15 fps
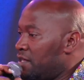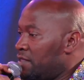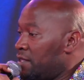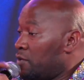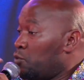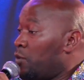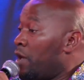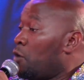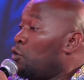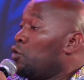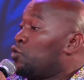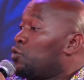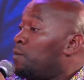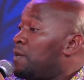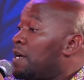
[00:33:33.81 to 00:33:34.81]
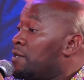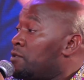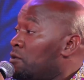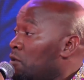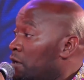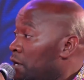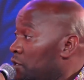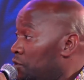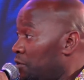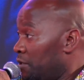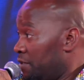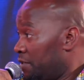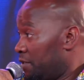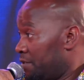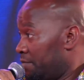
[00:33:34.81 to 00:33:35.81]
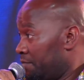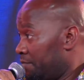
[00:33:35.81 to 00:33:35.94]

that we are going to plant locations.